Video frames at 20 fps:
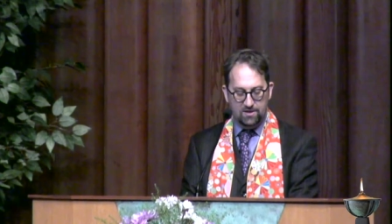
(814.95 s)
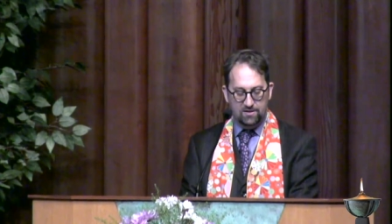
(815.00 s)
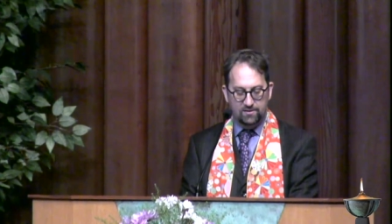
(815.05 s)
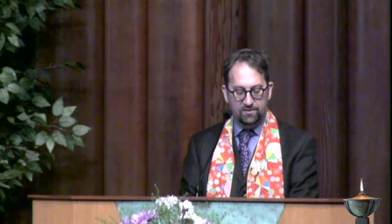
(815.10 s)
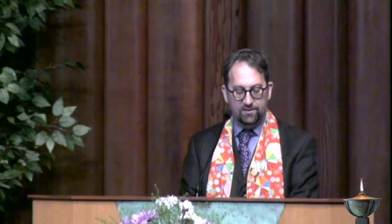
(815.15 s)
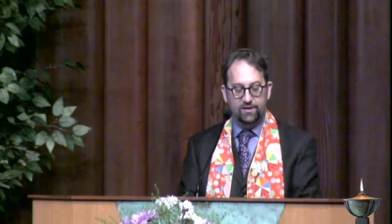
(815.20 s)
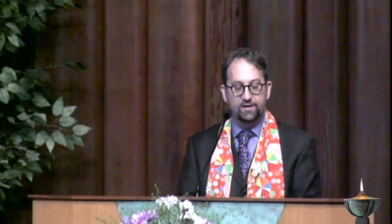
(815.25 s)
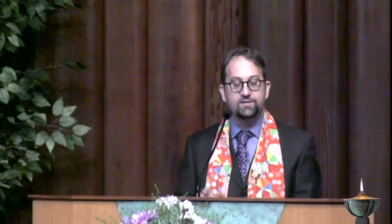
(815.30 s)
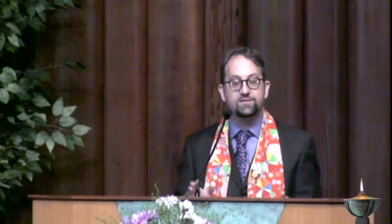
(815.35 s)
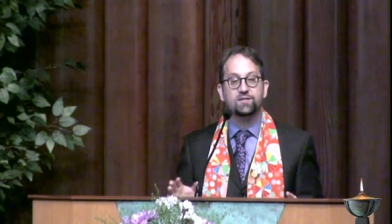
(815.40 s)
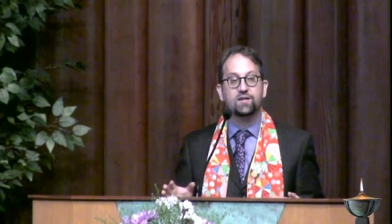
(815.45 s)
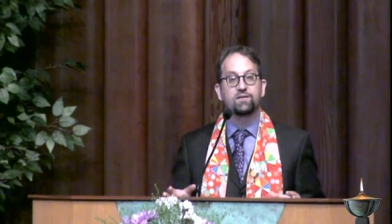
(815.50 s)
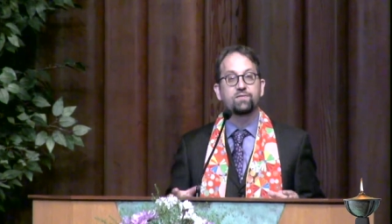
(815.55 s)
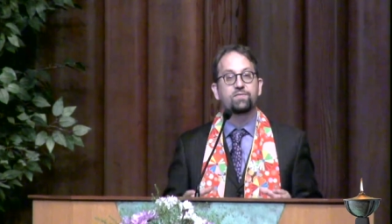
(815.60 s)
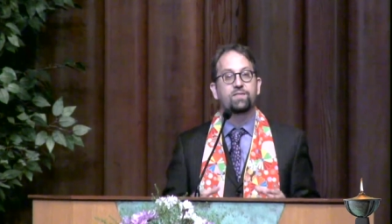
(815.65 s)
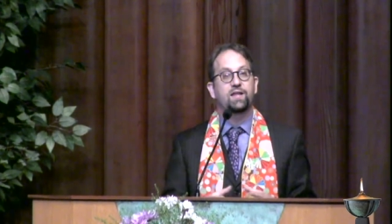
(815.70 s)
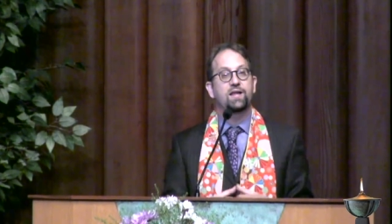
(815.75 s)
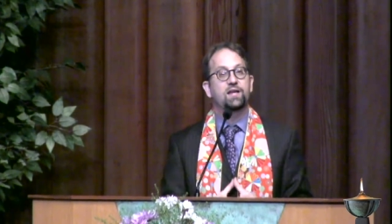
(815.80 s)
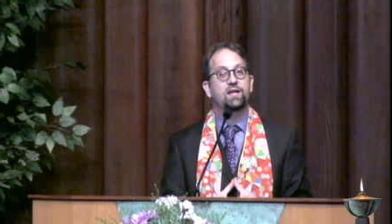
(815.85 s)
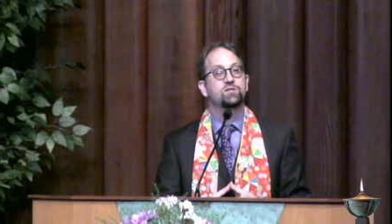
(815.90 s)
let us give
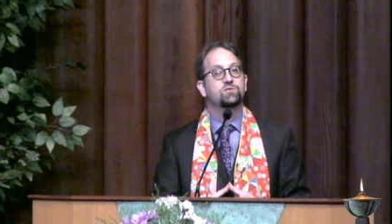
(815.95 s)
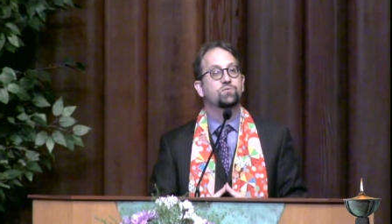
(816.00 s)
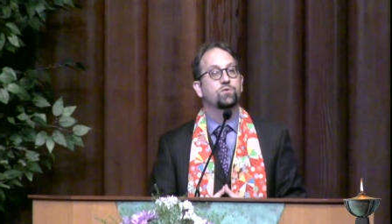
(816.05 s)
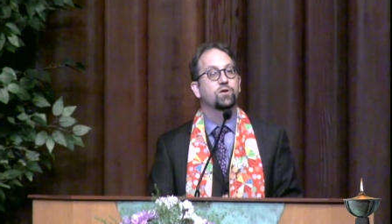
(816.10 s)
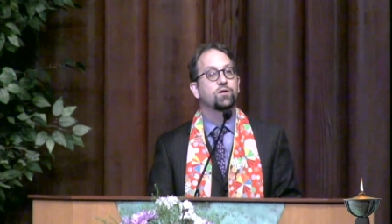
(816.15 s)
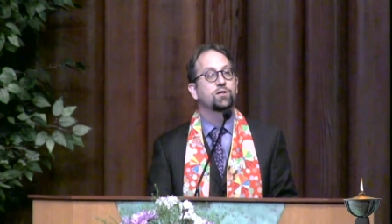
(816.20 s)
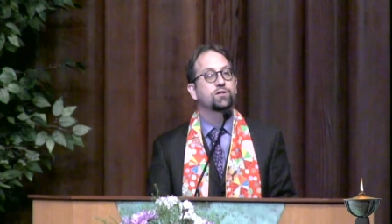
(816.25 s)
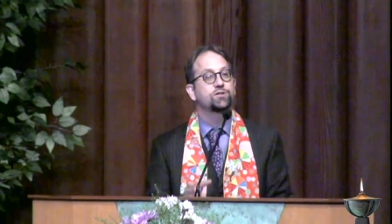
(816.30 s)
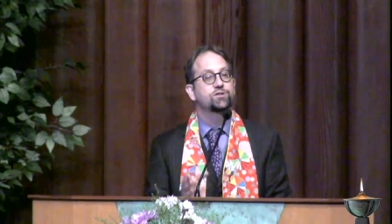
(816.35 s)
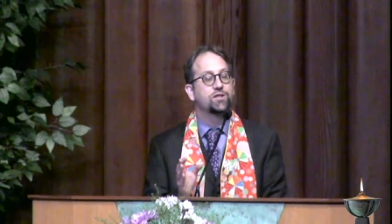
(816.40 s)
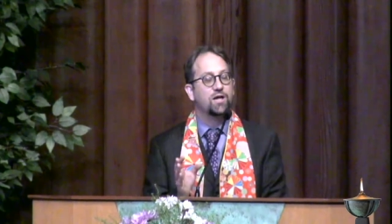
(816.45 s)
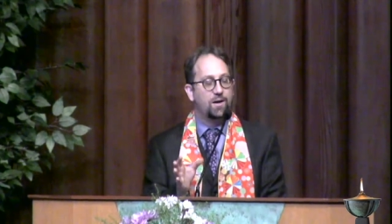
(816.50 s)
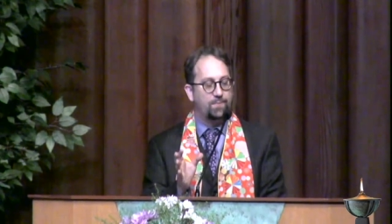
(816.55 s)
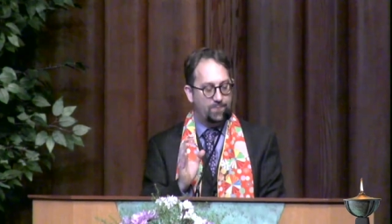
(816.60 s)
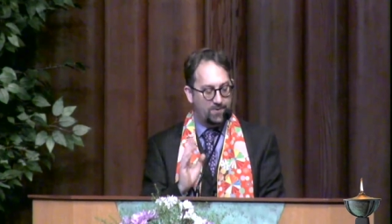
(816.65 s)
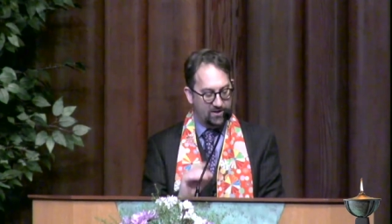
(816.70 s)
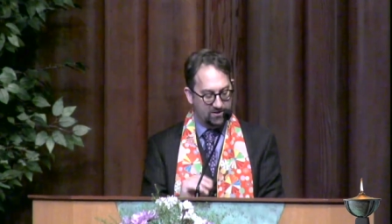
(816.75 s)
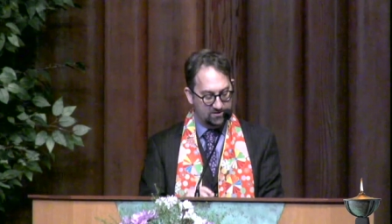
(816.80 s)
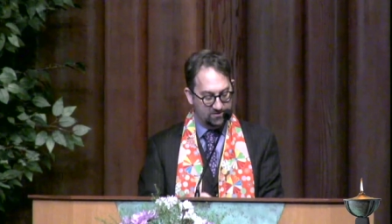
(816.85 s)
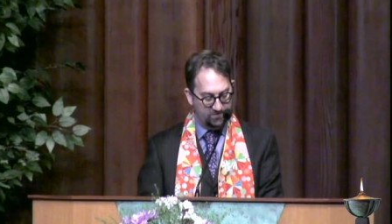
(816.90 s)
thanks for
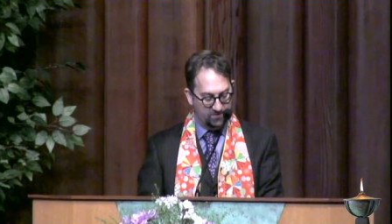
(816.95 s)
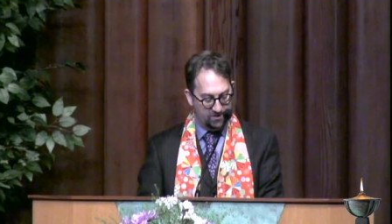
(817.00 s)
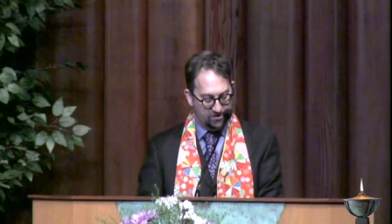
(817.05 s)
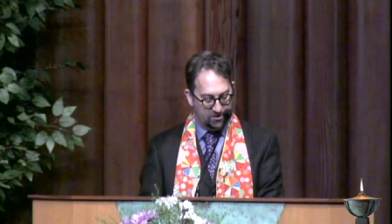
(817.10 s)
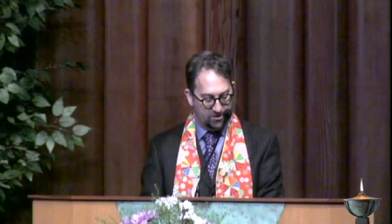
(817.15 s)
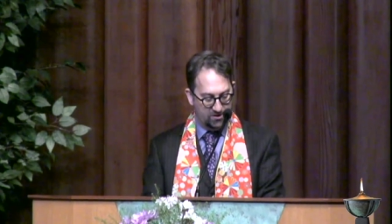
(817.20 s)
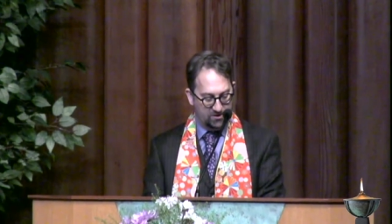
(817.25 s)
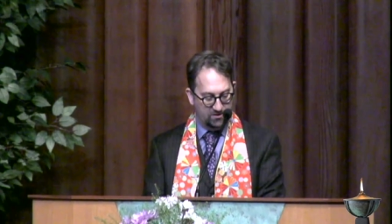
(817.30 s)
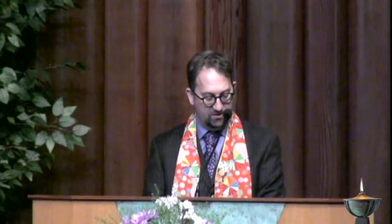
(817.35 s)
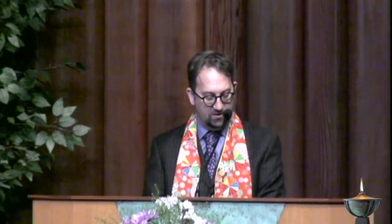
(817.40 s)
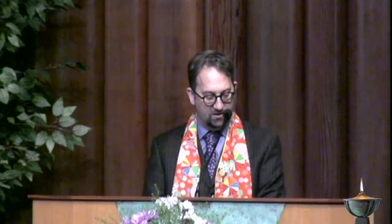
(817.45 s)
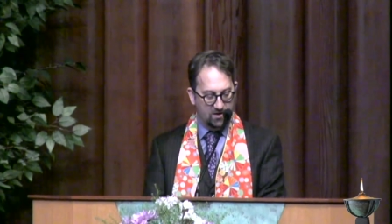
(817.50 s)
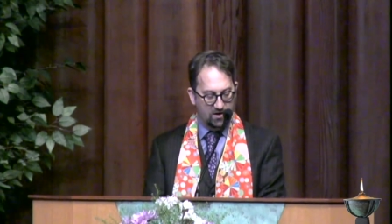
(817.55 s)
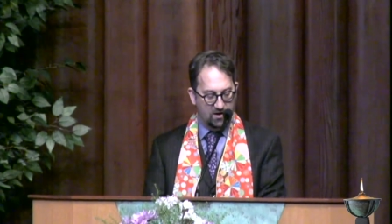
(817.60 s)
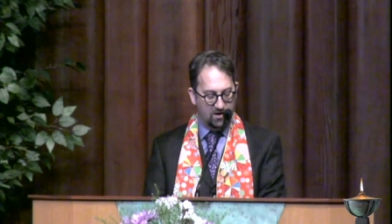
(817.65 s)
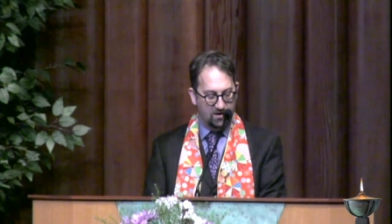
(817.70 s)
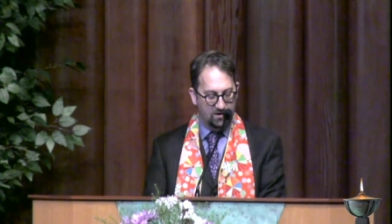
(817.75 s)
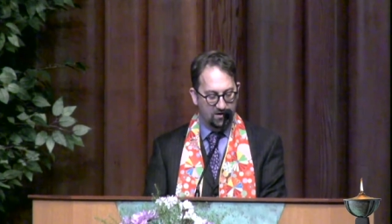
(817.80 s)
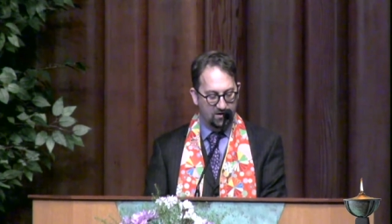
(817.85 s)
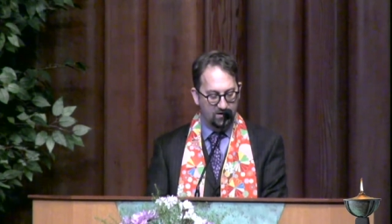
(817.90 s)
Čapek's vision
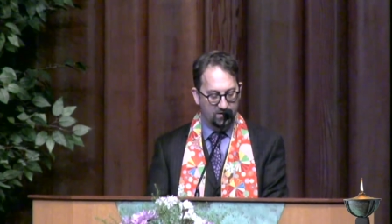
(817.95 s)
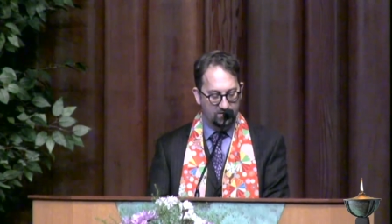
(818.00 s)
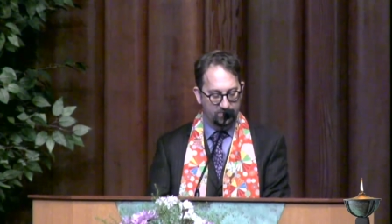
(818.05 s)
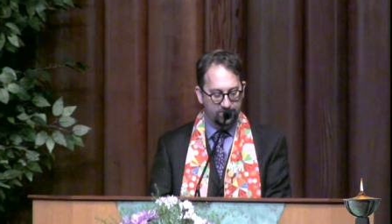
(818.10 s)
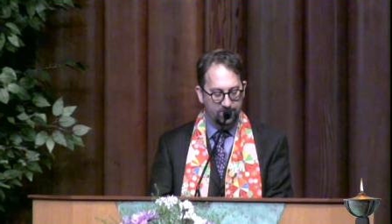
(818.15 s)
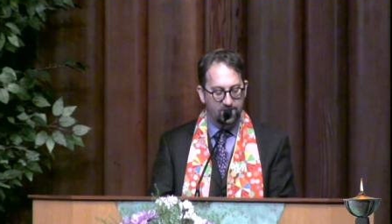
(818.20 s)
of